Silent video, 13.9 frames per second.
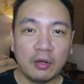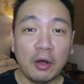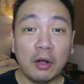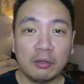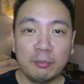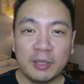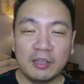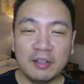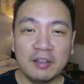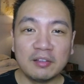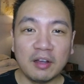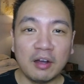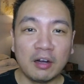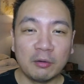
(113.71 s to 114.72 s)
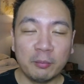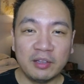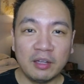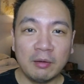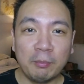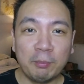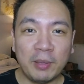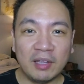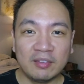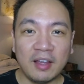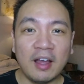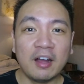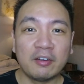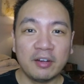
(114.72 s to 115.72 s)
all buildings are within
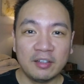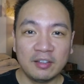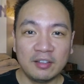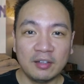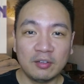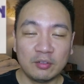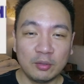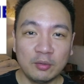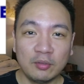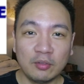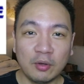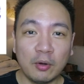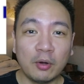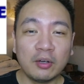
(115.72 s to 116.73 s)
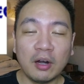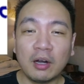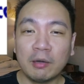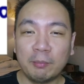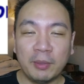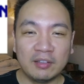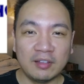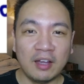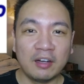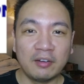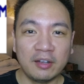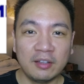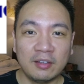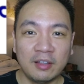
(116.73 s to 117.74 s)
PEZA accredited zones or are PEZA
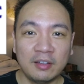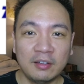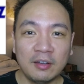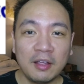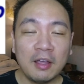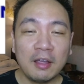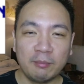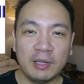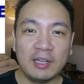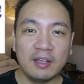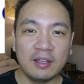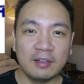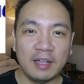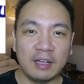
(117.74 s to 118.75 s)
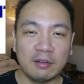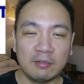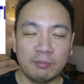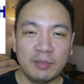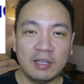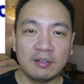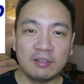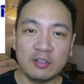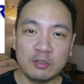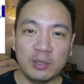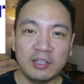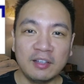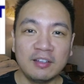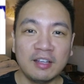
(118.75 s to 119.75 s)
accredited, meaning that being
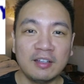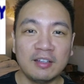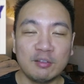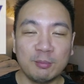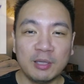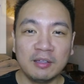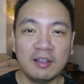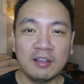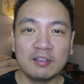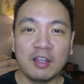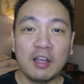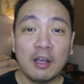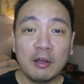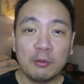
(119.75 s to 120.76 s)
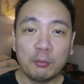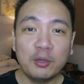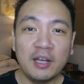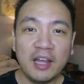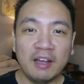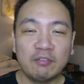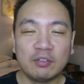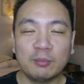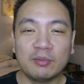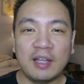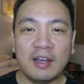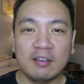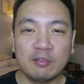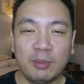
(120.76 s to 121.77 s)
situated in these buildings would have some
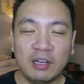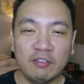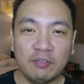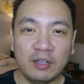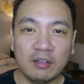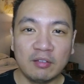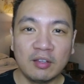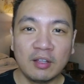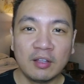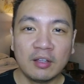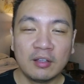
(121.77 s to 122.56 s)
tax benefits